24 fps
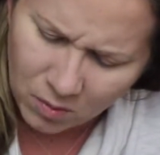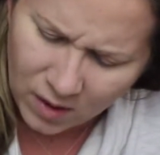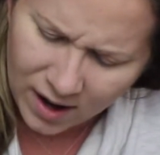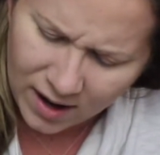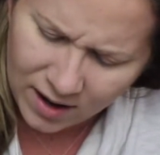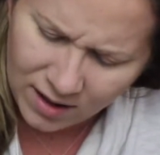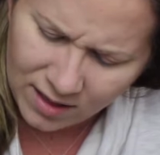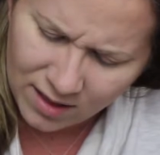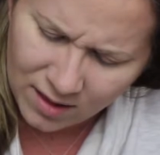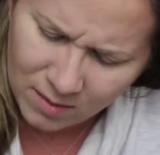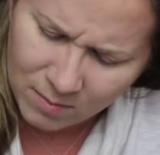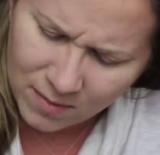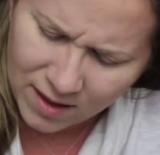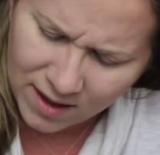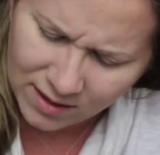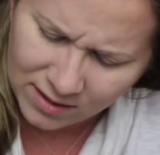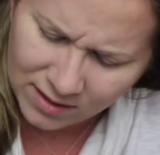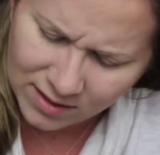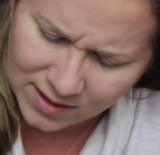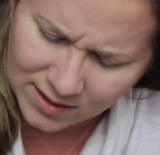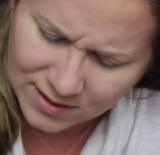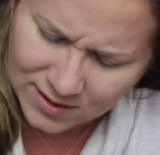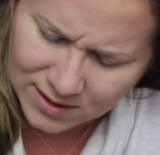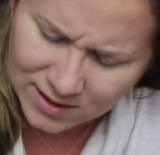why do they
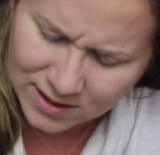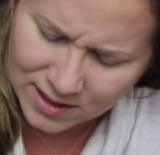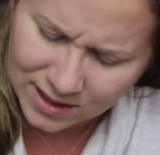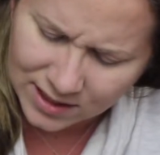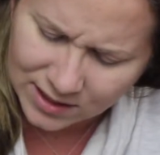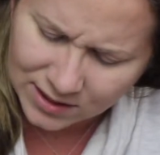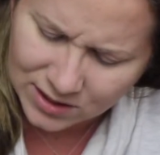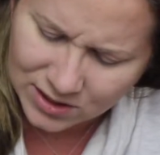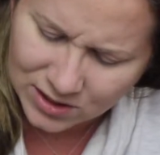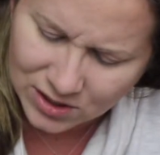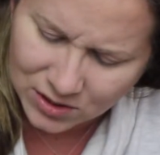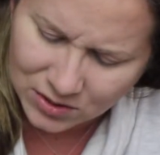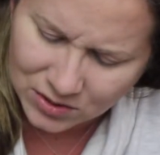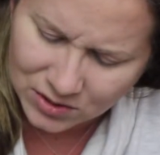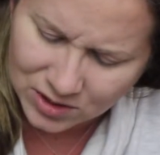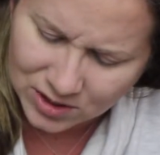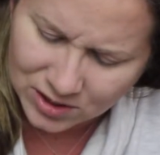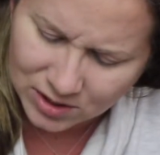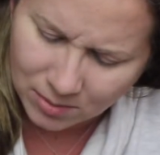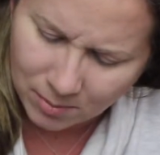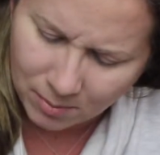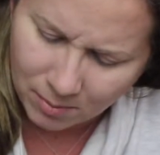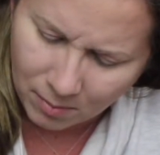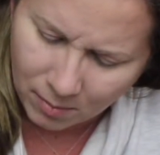make these things so
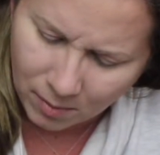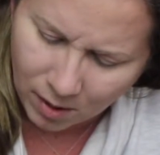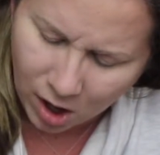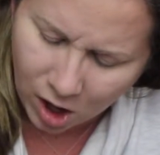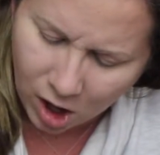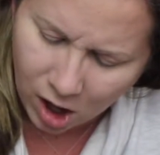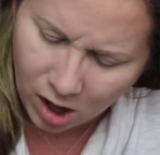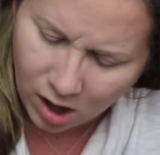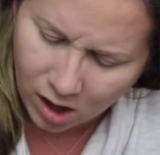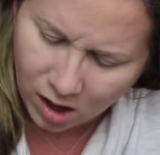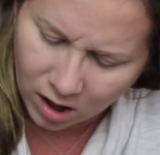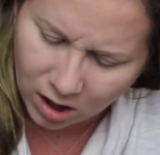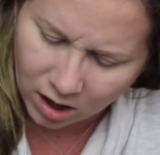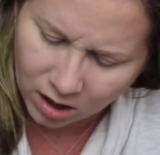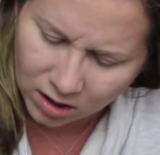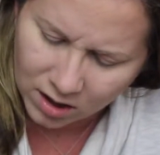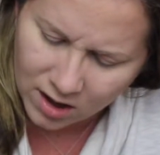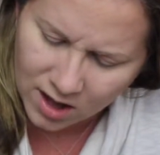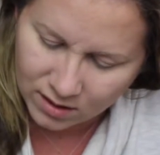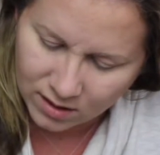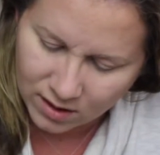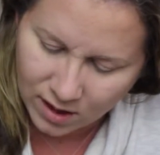small?